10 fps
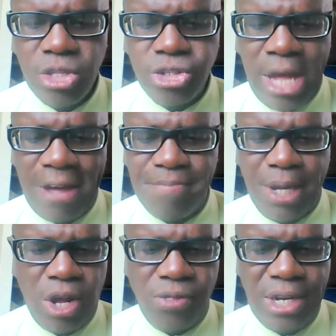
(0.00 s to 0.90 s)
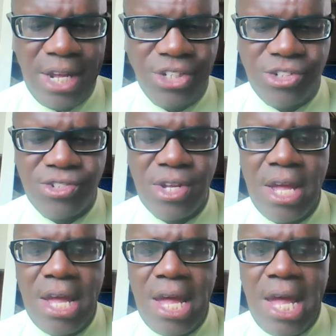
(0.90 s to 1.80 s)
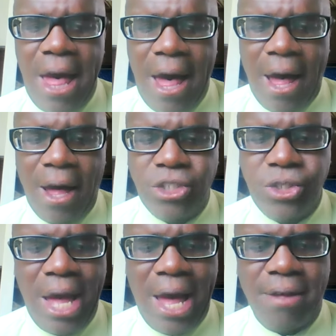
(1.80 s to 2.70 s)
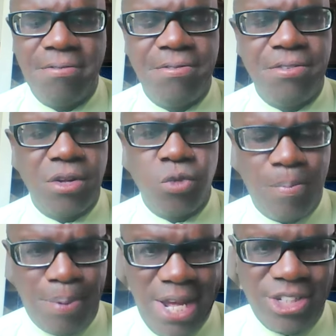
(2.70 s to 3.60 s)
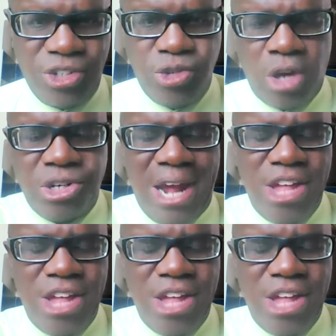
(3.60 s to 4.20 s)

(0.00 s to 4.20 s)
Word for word: to have been on the list, uh, to have replaced Dr.